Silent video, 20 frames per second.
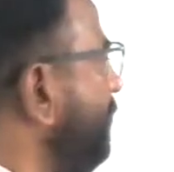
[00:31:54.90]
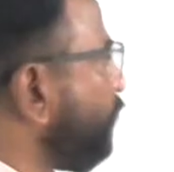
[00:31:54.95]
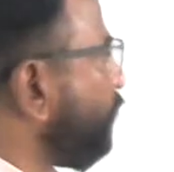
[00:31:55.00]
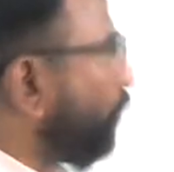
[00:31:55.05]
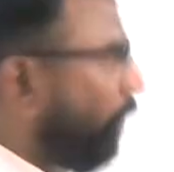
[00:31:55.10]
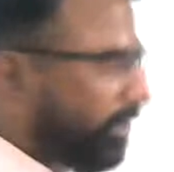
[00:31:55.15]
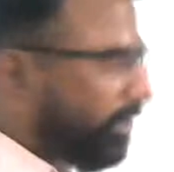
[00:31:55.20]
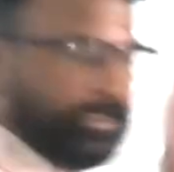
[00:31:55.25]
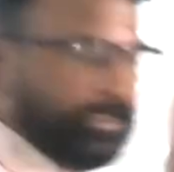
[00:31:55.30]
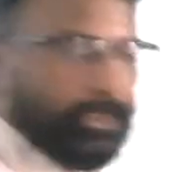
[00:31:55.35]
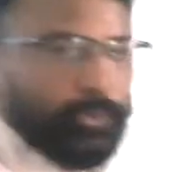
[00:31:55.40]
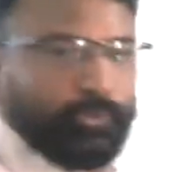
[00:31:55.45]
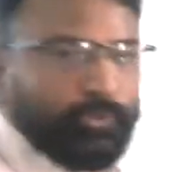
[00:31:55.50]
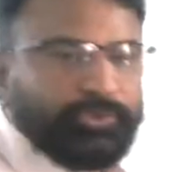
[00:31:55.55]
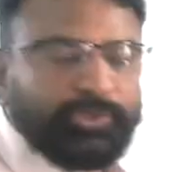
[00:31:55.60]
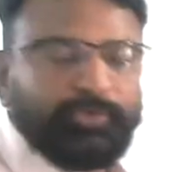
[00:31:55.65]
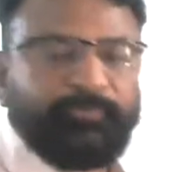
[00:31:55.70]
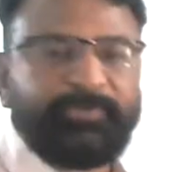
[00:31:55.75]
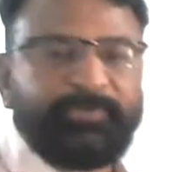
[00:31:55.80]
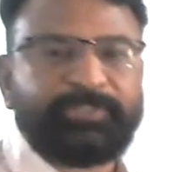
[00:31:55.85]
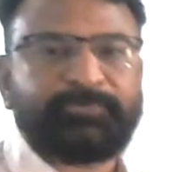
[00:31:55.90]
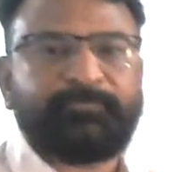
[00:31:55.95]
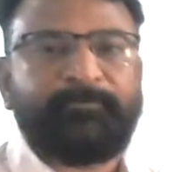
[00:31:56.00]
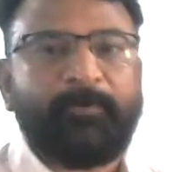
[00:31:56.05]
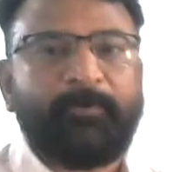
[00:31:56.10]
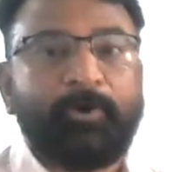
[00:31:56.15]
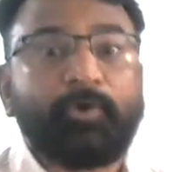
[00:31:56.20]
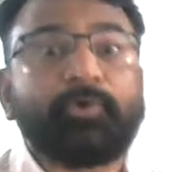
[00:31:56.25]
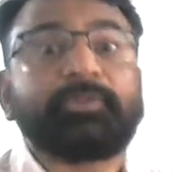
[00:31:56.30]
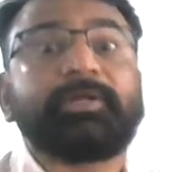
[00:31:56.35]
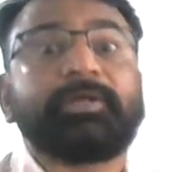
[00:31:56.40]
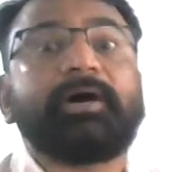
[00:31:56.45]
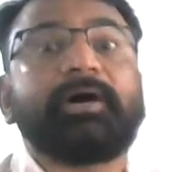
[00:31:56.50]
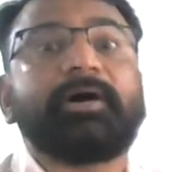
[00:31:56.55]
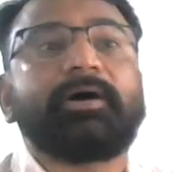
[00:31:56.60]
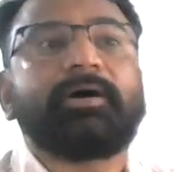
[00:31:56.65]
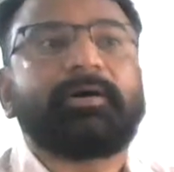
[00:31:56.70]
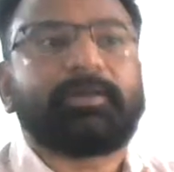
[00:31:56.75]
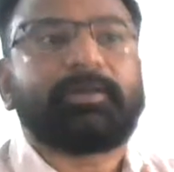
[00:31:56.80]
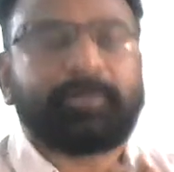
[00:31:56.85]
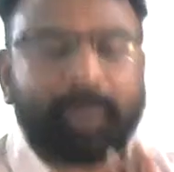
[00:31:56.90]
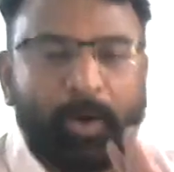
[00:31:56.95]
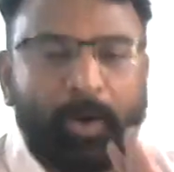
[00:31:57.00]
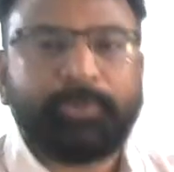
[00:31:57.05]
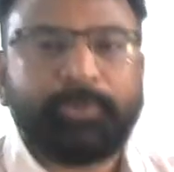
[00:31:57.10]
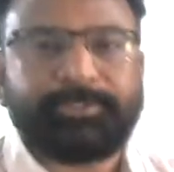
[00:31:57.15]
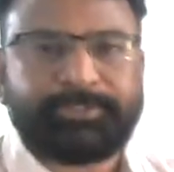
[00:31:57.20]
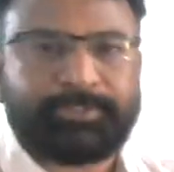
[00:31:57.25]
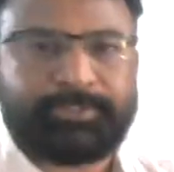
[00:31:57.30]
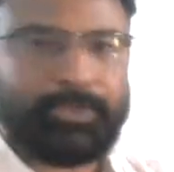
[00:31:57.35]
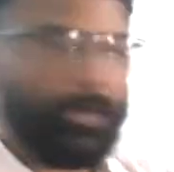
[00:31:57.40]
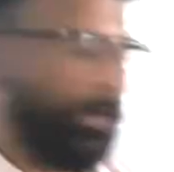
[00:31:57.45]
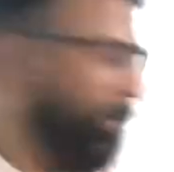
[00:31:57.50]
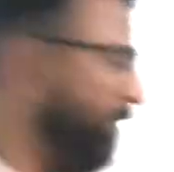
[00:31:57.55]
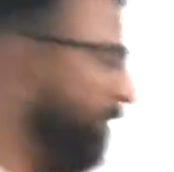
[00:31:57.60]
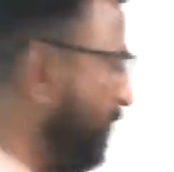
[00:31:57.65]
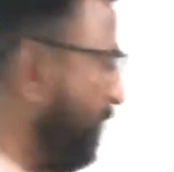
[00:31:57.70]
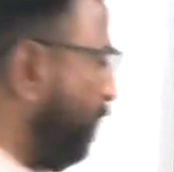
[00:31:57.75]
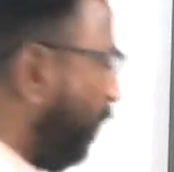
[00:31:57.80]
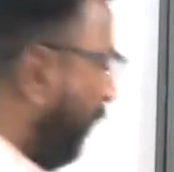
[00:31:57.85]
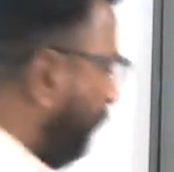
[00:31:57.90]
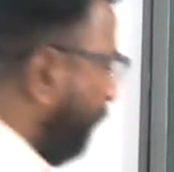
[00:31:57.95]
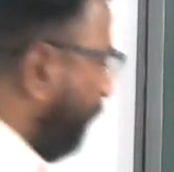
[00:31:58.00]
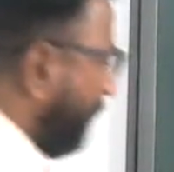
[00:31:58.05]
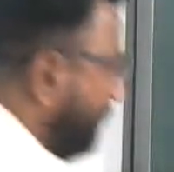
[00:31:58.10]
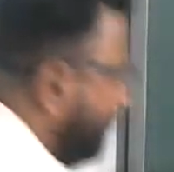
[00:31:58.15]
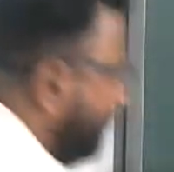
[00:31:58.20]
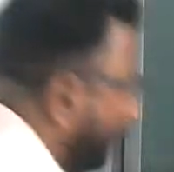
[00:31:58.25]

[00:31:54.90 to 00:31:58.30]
those solutions which follow the Raoult's law. What was